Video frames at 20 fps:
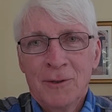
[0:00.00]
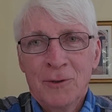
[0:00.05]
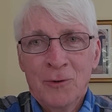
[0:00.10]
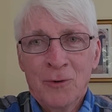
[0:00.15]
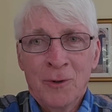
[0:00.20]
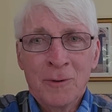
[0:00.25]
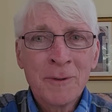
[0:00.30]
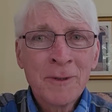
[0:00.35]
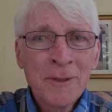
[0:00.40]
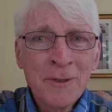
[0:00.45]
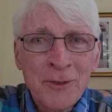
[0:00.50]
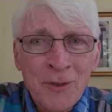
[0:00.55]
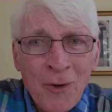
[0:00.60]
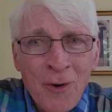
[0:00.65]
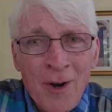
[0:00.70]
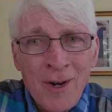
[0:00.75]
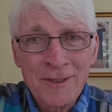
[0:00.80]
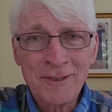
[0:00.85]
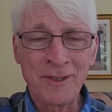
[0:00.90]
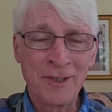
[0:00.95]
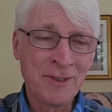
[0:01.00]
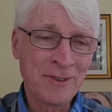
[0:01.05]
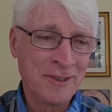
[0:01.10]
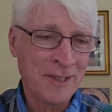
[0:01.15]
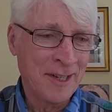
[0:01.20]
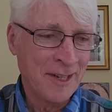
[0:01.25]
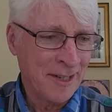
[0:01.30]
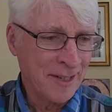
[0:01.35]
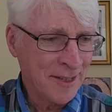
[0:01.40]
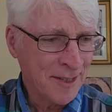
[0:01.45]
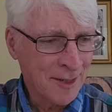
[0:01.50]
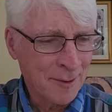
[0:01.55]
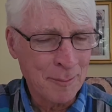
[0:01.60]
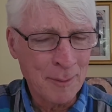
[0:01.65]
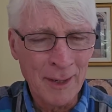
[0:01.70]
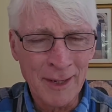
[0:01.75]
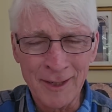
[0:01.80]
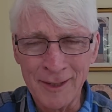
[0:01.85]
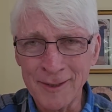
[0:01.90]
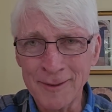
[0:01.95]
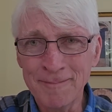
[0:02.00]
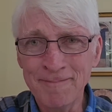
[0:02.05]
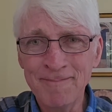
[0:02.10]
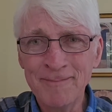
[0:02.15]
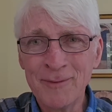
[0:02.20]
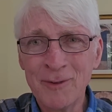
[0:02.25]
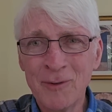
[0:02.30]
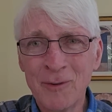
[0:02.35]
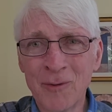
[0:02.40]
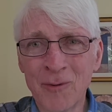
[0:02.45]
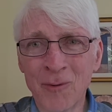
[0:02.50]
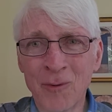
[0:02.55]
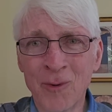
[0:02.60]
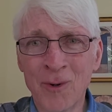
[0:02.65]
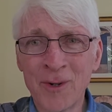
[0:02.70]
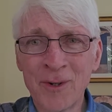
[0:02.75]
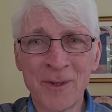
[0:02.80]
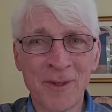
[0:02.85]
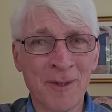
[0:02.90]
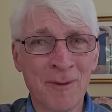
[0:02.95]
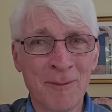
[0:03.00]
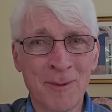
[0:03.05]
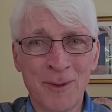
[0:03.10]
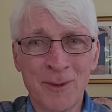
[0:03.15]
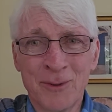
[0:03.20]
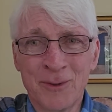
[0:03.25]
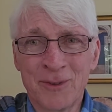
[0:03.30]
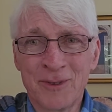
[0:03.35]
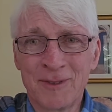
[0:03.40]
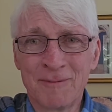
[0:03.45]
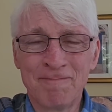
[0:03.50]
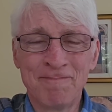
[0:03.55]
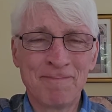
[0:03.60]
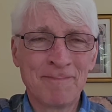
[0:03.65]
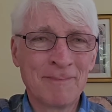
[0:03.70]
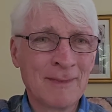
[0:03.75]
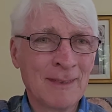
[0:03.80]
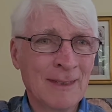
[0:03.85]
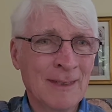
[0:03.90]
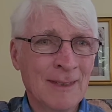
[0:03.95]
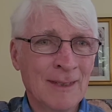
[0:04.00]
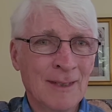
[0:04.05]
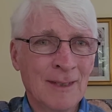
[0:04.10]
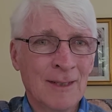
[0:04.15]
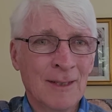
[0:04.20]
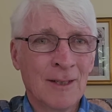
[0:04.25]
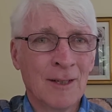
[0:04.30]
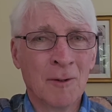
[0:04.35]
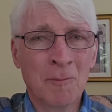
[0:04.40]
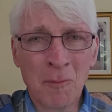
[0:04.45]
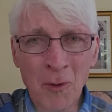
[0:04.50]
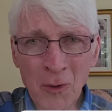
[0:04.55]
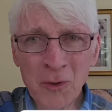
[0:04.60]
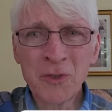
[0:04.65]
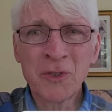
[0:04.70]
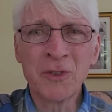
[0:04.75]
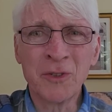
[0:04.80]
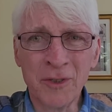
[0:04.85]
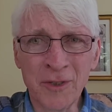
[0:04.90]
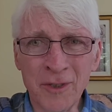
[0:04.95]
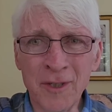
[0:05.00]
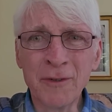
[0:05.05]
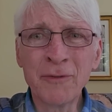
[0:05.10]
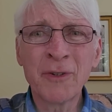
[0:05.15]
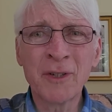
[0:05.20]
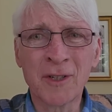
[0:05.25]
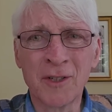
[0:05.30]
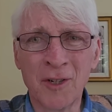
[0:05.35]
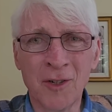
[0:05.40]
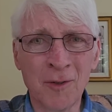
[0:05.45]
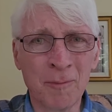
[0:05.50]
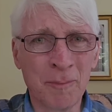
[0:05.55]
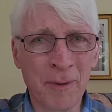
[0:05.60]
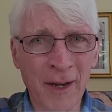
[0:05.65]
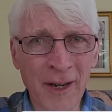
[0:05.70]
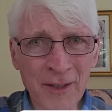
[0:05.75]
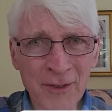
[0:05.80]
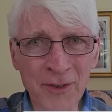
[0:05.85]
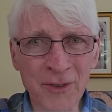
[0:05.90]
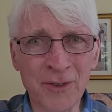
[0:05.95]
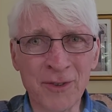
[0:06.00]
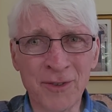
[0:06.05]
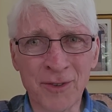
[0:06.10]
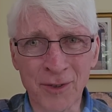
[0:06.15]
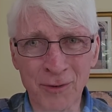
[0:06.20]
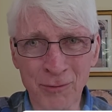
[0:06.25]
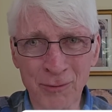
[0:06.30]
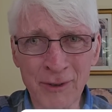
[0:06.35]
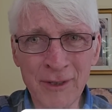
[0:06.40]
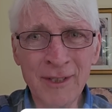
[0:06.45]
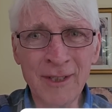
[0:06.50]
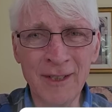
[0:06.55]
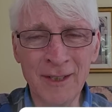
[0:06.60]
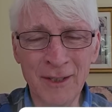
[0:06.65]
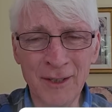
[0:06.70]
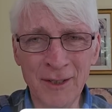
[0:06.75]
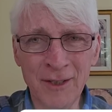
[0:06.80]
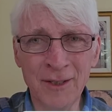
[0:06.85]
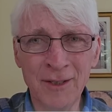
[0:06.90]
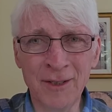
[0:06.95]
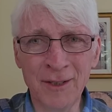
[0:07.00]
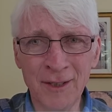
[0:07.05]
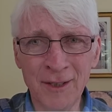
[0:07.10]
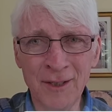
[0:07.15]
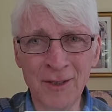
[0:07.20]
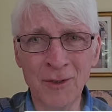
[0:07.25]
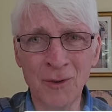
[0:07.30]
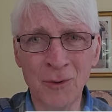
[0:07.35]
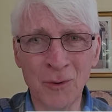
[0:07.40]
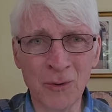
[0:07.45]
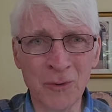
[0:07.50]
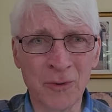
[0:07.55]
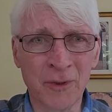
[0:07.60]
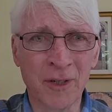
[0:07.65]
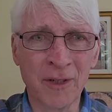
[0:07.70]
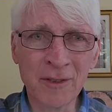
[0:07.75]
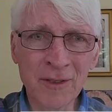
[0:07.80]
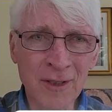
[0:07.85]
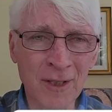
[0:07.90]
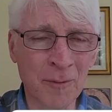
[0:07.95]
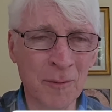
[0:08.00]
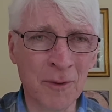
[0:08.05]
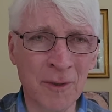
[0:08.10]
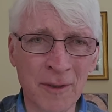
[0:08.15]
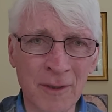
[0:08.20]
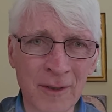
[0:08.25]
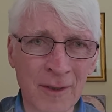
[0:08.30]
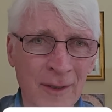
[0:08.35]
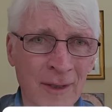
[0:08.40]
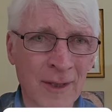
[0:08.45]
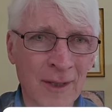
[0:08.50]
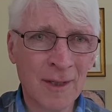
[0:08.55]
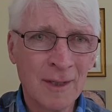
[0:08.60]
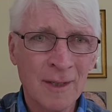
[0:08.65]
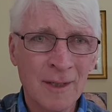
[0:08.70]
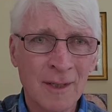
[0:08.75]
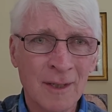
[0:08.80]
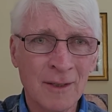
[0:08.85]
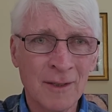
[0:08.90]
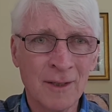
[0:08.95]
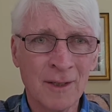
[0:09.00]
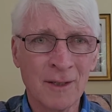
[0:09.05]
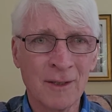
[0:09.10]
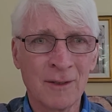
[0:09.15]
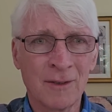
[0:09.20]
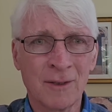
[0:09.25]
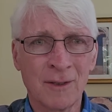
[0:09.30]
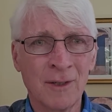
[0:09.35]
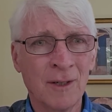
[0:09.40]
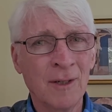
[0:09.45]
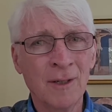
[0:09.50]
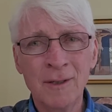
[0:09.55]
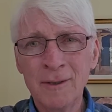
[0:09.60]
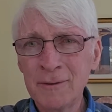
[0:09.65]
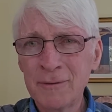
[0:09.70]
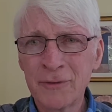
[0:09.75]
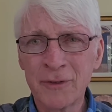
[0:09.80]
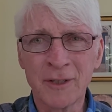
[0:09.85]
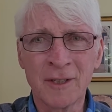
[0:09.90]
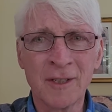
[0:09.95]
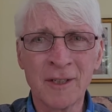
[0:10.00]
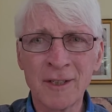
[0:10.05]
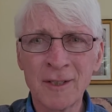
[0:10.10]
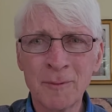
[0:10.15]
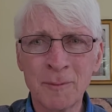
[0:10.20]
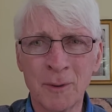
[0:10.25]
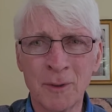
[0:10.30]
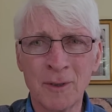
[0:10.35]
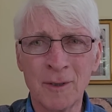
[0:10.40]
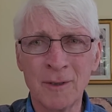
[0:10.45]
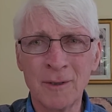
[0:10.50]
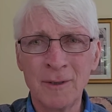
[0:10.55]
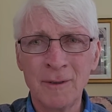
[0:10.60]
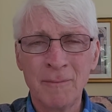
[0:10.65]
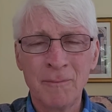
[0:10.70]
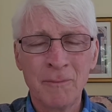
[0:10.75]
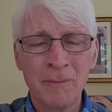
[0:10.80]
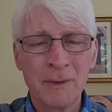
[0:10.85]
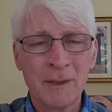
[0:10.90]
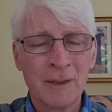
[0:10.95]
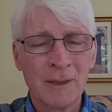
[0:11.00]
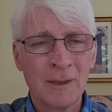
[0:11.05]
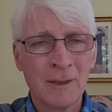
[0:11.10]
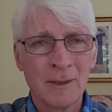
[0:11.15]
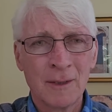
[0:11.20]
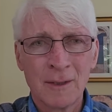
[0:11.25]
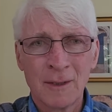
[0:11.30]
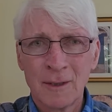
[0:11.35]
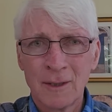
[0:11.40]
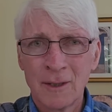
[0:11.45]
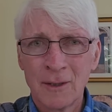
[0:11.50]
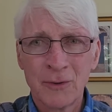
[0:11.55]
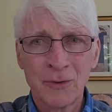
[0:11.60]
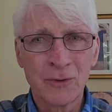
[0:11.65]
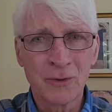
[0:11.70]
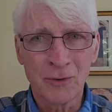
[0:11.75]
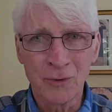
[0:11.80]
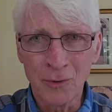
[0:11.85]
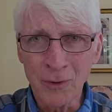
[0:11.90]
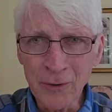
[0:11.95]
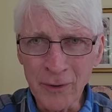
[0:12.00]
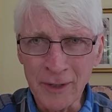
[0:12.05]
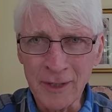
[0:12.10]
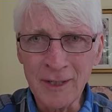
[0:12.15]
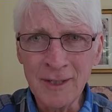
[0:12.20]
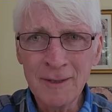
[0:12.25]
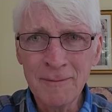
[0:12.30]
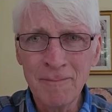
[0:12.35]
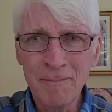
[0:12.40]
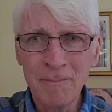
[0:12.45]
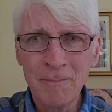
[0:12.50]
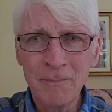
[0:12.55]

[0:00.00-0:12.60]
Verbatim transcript: I'm going to talk today about one of the most emotionally difficult passages to read in the Old Testament, yet it's an unforgettable story,